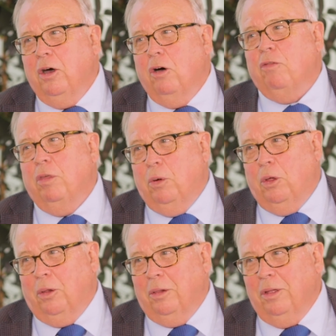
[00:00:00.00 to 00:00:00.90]
off the
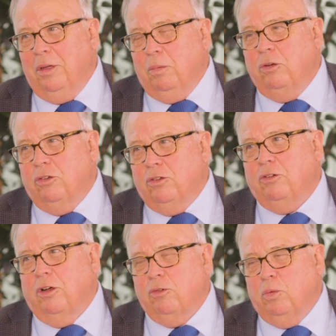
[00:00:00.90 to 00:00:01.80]
ball, mm. which is a
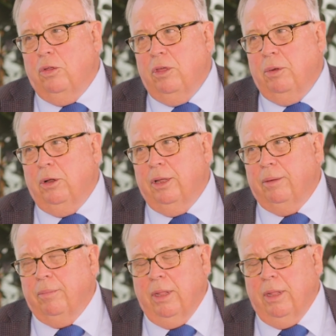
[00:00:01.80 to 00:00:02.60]
trustworthy building.